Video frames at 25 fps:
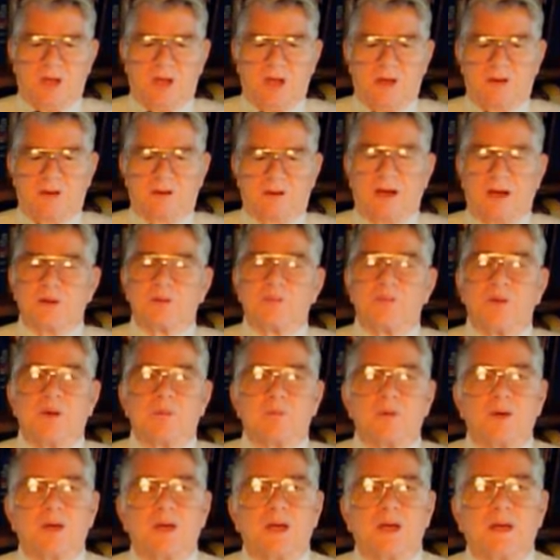And I
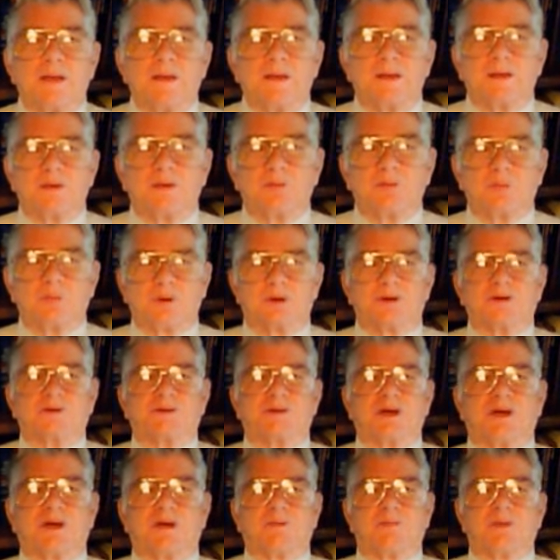remember in the
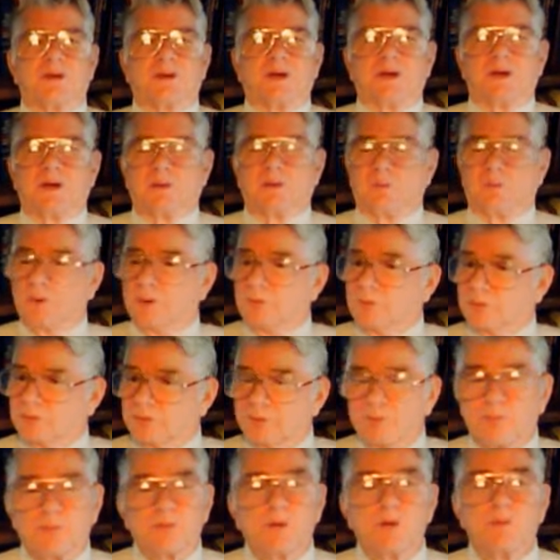wintertime, and we
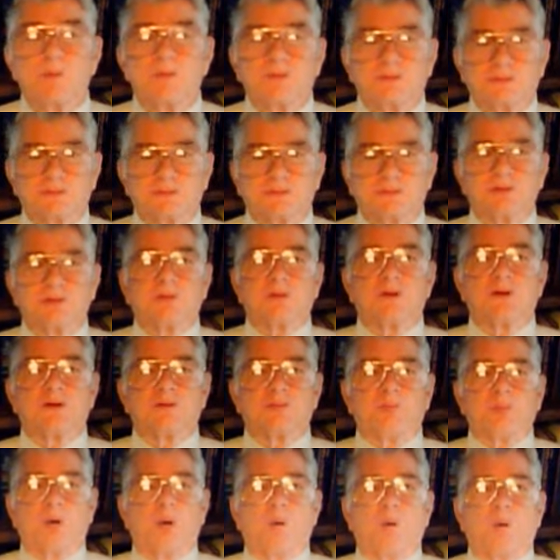were sure
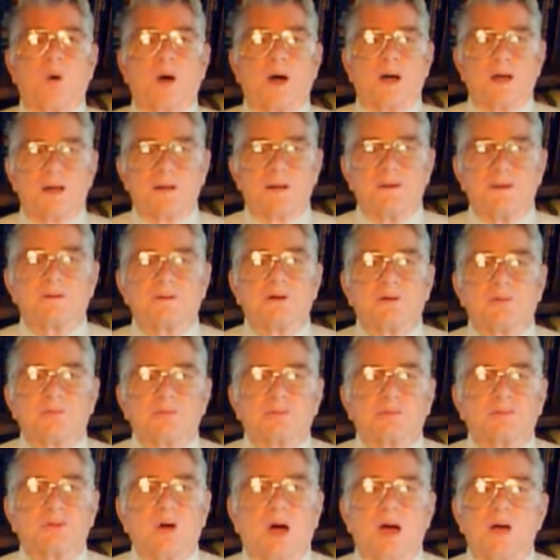enough poor. I had to go
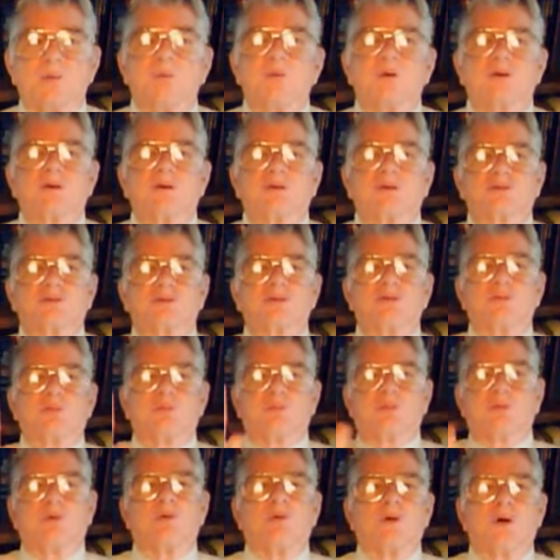to school. I went to school
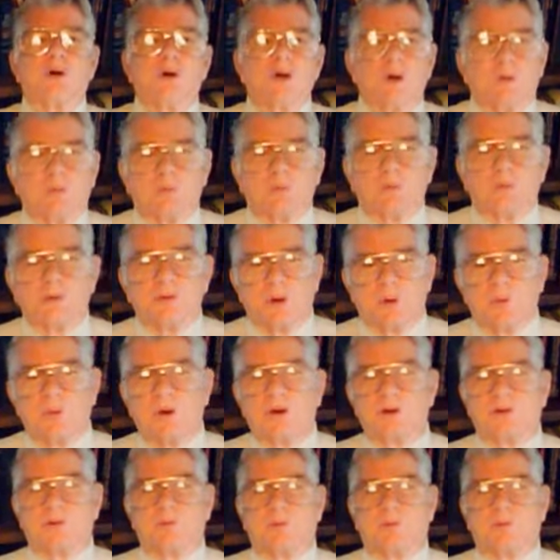before with no